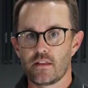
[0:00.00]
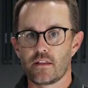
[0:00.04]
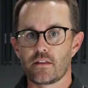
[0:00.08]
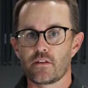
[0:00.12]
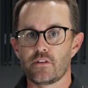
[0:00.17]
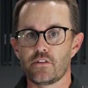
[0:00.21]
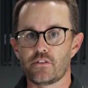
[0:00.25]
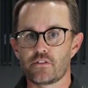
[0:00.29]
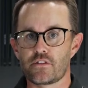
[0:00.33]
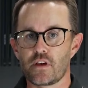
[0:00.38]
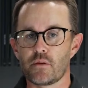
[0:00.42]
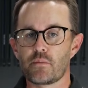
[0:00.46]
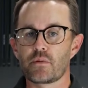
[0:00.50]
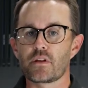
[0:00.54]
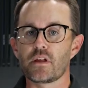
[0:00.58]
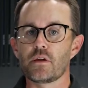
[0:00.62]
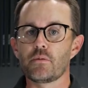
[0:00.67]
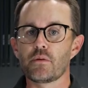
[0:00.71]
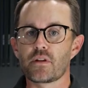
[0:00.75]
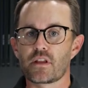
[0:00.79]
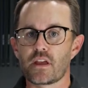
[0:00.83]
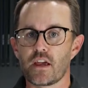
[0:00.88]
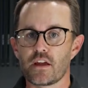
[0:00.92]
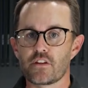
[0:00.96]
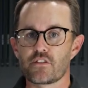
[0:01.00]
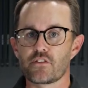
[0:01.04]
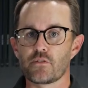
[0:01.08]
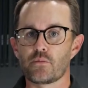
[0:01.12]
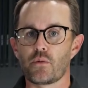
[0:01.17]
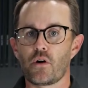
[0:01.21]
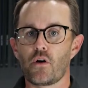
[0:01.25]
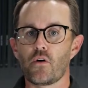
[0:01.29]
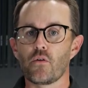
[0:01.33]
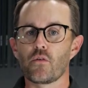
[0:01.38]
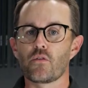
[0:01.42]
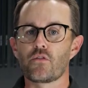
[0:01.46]
you typically would catch the
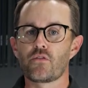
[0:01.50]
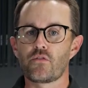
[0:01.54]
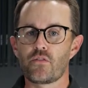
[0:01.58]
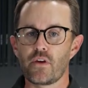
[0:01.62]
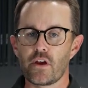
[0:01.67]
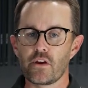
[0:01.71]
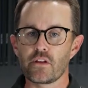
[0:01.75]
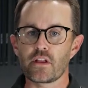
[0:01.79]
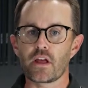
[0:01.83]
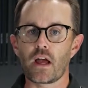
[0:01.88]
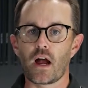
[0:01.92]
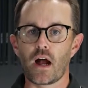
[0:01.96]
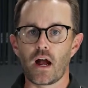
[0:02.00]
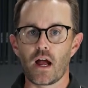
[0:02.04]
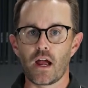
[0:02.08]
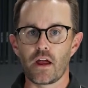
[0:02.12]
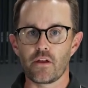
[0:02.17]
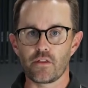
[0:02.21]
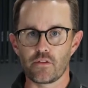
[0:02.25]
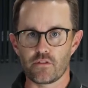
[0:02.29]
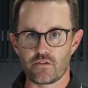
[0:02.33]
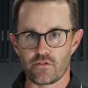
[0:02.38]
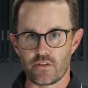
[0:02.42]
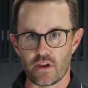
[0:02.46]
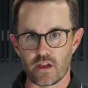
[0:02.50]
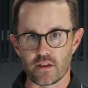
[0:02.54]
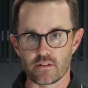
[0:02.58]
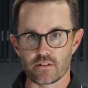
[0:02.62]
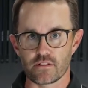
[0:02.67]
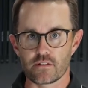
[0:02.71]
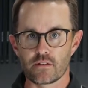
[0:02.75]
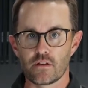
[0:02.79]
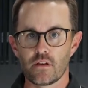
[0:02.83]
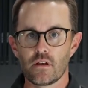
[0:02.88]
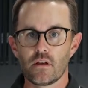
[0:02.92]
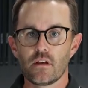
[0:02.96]
ball fairly high on the
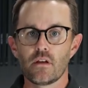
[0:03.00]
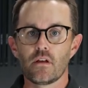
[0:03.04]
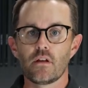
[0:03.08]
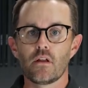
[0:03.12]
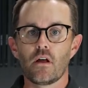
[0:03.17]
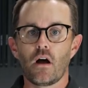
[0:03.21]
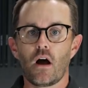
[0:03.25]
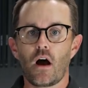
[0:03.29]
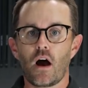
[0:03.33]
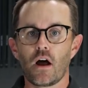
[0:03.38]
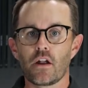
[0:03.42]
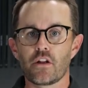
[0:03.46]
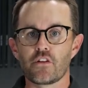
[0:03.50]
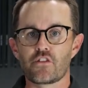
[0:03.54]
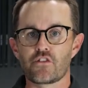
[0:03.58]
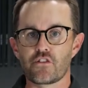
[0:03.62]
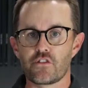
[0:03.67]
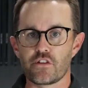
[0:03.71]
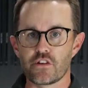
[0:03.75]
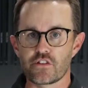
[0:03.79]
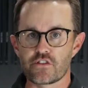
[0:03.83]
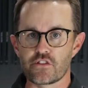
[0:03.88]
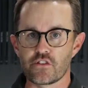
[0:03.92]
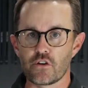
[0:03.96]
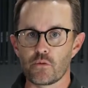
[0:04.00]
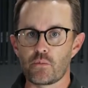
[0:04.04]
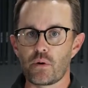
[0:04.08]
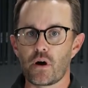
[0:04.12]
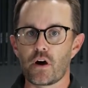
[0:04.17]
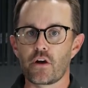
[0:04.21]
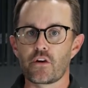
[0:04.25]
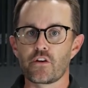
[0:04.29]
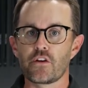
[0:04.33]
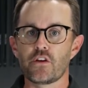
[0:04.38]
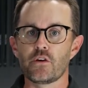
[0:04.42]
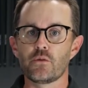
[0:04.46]
face. On a traditional
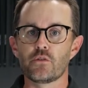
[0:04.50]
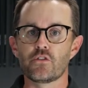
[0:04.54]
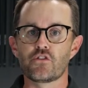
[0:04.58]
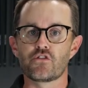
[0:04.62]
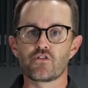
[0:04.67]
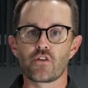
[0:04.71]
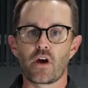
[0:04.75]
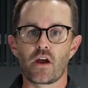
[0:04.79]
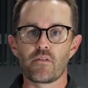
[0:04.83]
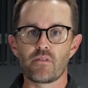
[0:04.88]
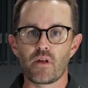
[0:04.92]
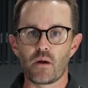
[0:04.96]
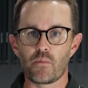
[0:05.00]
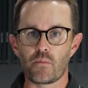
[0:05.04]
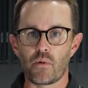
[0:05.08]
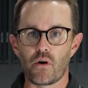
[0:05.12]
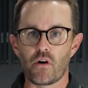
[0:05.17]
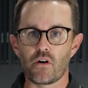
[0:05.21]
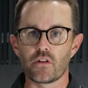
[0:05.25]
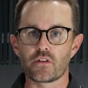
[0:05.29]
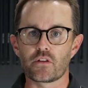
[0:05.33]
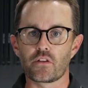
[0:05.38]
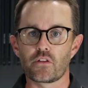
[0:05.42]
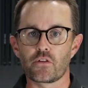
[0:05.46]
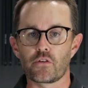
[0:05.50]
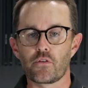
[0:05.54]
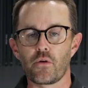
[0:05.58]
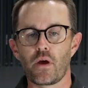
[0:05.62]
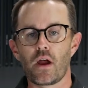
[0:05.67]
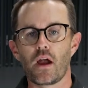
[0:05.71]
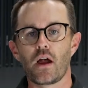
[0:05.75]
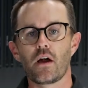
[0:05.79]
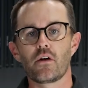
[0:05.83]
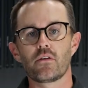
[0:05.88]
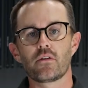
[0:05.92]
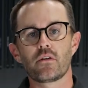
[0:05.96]
putter, you would drive that ball into the
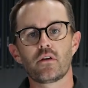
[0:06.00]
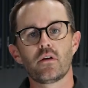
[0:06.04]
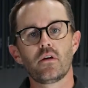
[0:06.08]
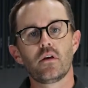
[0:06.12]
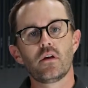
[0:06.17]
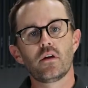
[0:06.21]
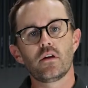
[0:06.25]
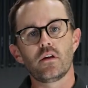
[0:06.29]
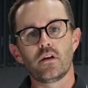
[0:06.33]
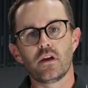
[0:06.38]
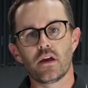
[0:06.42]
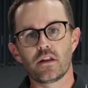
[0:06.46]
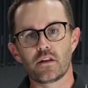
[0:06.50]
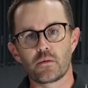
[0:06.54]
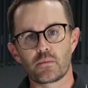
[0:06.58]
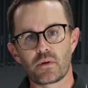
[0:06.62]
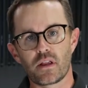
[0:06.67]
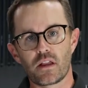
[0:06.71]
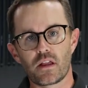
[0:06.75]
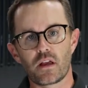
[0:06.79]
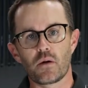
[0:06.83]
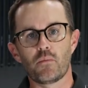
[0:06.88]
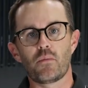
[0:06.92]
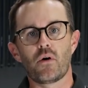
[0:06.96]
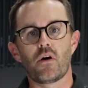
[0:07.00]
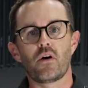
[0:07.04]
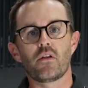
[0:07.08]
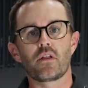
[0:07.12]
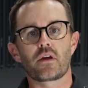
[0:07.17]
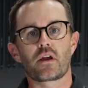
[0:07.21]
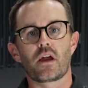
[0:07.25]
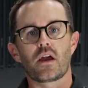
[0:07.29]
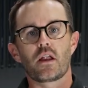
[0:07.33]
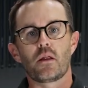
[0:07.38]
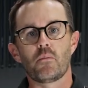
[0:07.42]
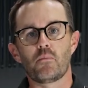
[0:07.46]
ground. You end up getting a ball that kind